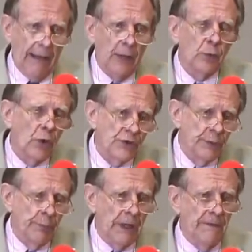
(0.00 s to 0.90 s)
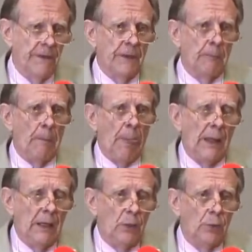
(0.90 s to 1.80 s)
and rose above them
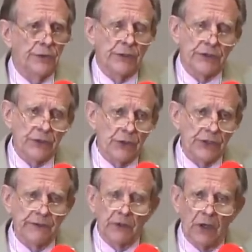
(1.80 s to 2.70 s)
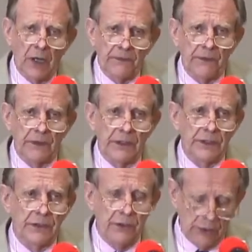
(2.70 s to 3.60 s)
was a source of
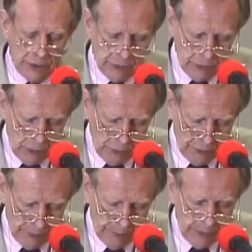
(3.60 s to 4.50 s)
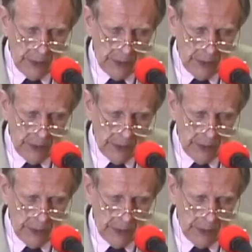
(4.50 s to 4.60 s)
confidence to those who know them.